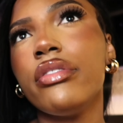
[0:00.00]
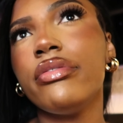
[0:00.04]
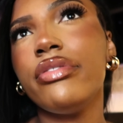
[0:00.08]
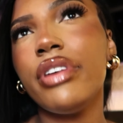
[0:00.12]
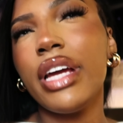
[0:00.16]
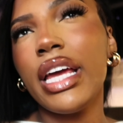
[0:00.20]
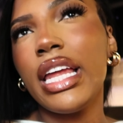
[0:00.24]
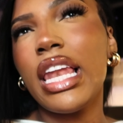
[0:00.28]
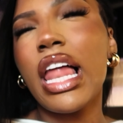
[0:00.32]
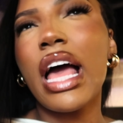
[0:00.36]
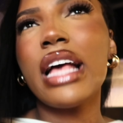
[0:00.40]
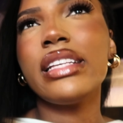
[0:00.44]

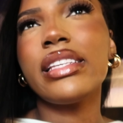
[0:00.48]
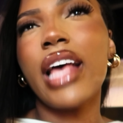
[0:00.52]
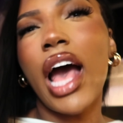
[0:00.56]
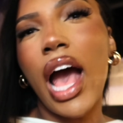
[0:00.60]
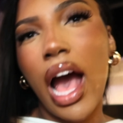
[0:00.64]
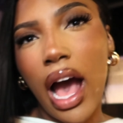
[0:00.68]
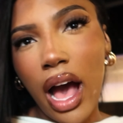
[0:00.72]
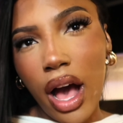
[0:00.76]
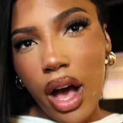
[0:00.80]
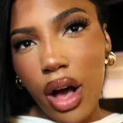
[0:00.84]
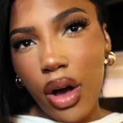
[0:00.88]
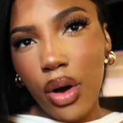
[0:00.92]
realize
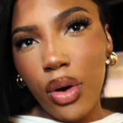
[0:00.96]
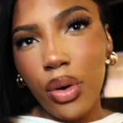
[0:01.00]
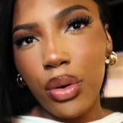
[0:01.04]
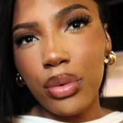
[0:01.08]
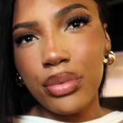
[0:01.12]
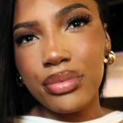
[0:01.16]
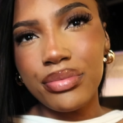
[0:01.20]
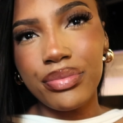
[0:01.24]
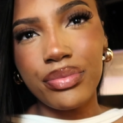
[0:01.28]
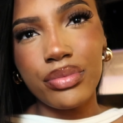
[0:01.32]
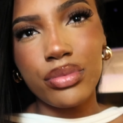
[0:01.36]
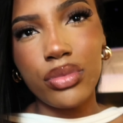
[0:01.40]
how,
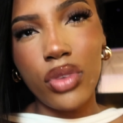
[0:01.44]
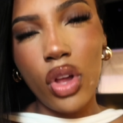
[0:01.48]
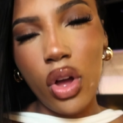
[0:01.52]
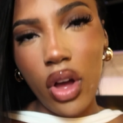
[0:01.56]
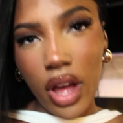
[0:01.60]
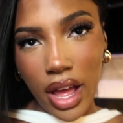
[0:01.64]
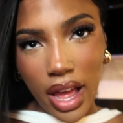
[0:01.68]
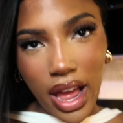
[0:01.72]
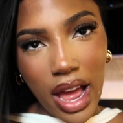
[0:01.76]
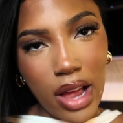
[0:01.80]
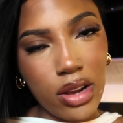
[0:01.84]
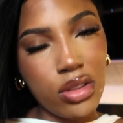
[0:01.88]

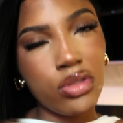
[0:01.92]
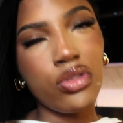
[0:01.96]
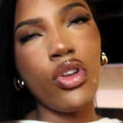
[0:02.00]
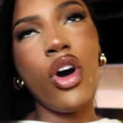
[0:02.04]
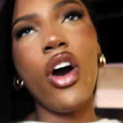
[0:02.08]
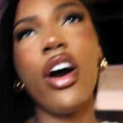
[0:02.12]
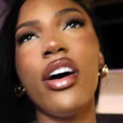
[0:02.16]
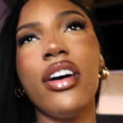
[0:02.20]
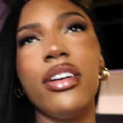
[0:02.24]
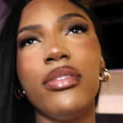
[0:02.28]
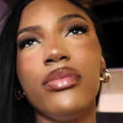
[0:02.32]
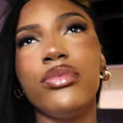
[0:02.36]
not,
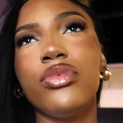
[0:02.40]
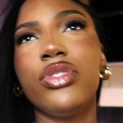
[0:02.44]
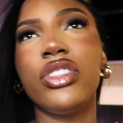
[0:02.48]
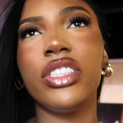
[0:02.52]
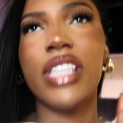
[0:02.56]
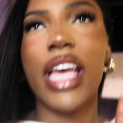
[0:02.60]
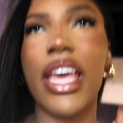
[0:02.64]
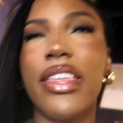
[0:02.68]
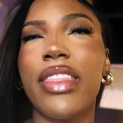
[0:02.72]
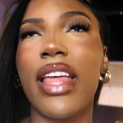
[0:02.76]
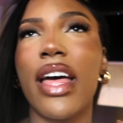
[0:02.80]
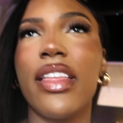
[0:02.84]
not
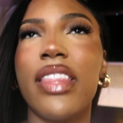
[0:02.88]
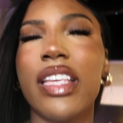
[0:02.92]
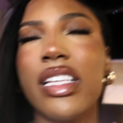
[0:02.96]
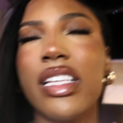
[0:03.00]
saying that